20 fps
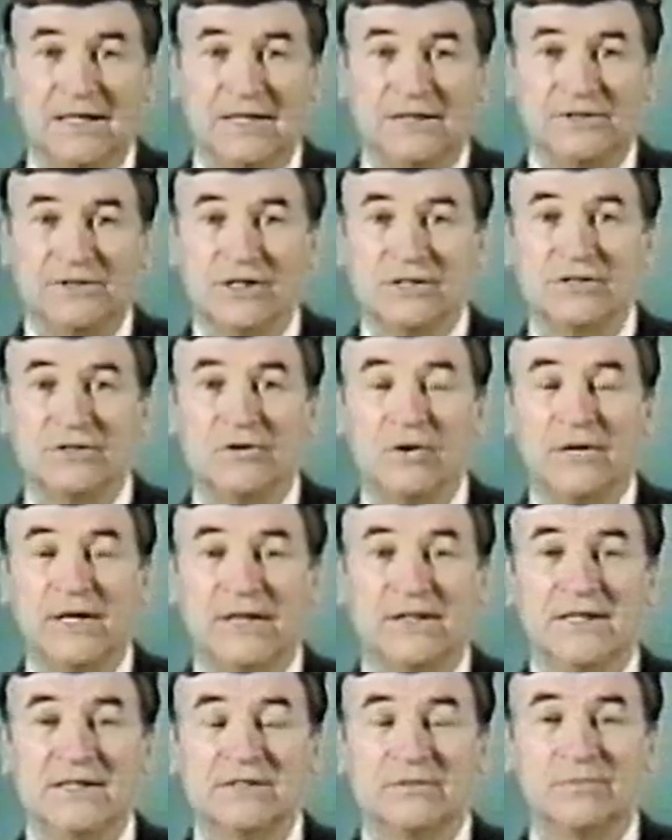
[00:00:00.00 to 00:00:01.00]
Just
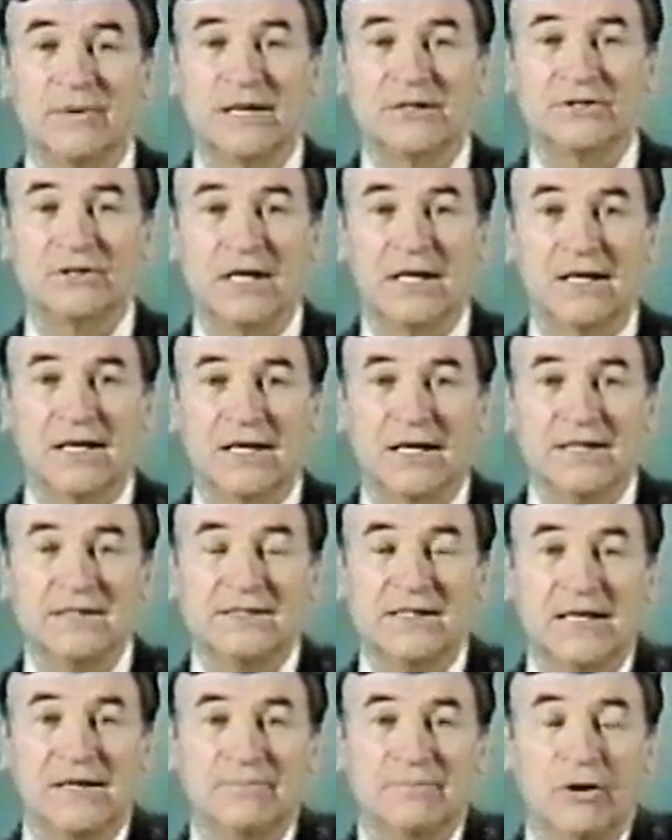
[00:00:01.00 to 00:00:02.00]
knowing this much, let's
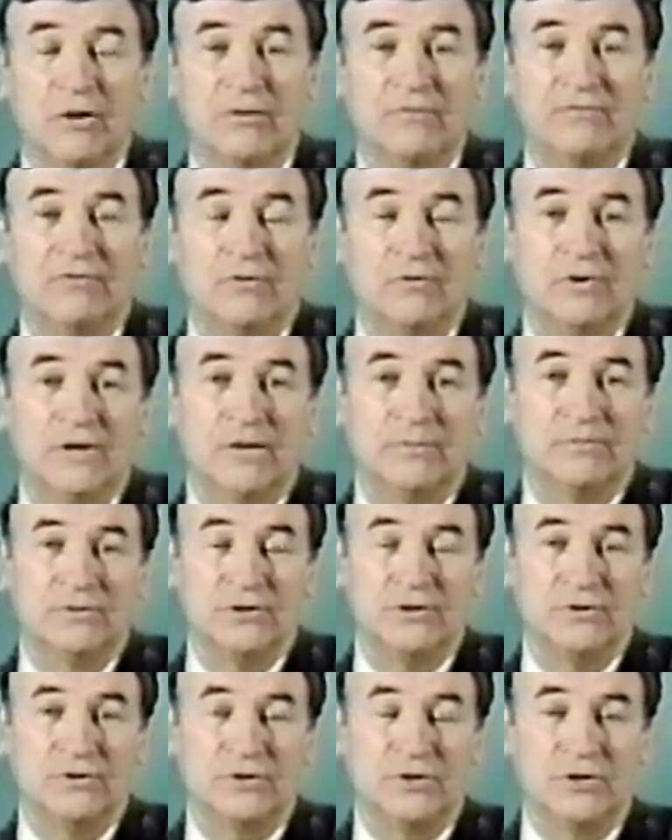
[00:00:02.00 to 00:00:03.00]
take my old phone number
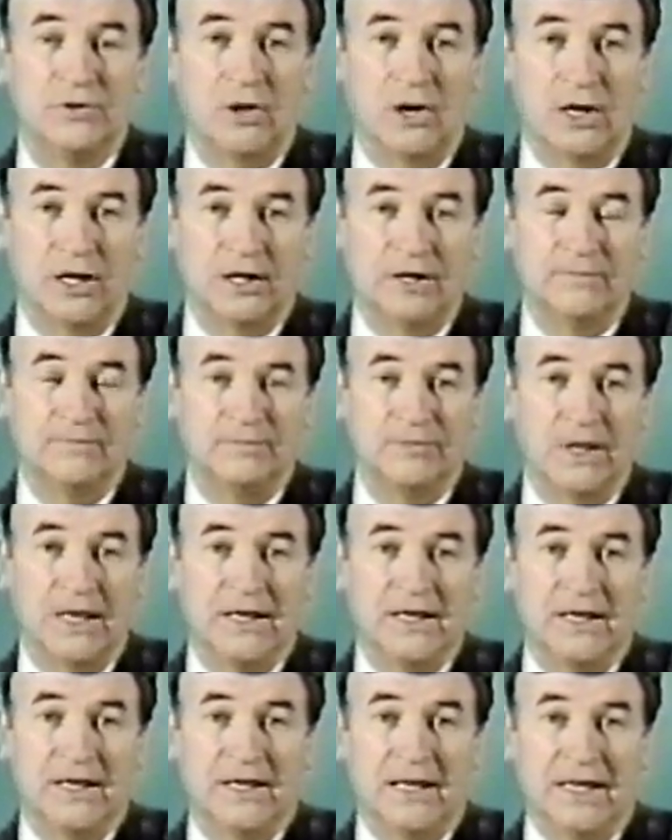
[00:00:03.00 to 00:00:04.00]
in New York
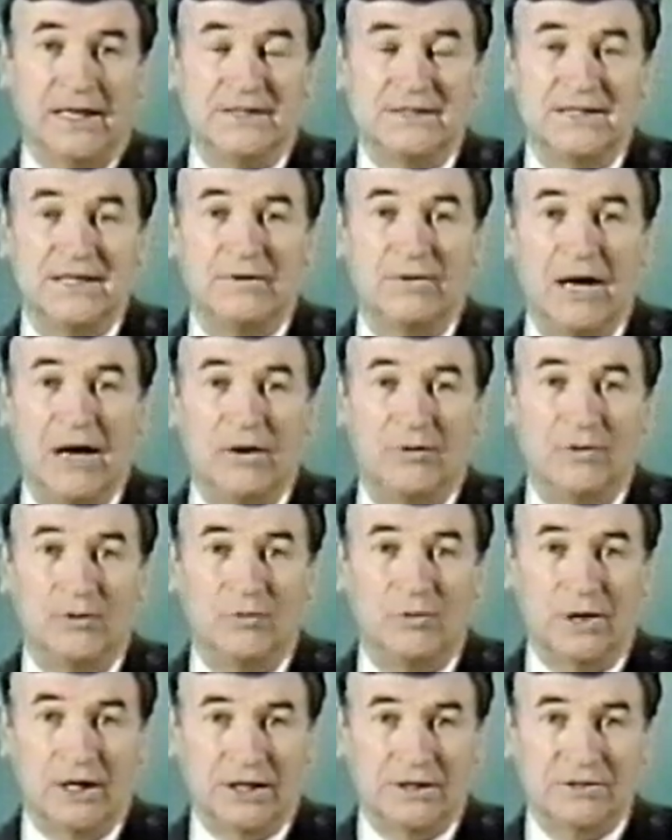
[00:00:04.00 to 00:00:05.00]
and see how it
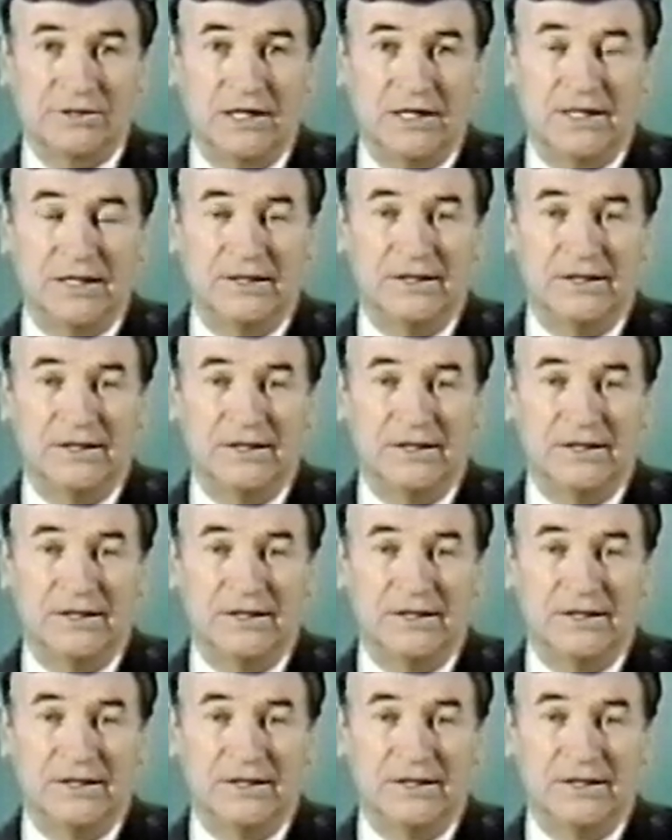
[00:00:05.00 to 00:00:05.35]
works.